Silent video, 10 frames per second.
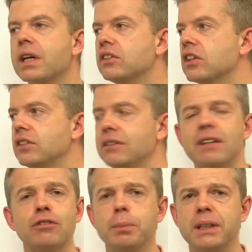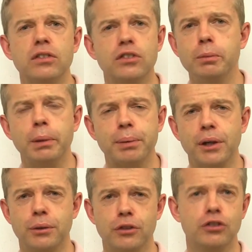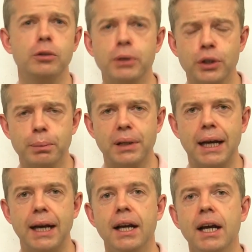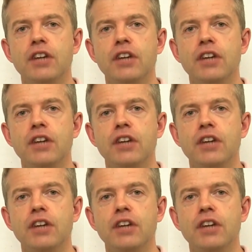It doesn't even have to be a super pro or a super good player,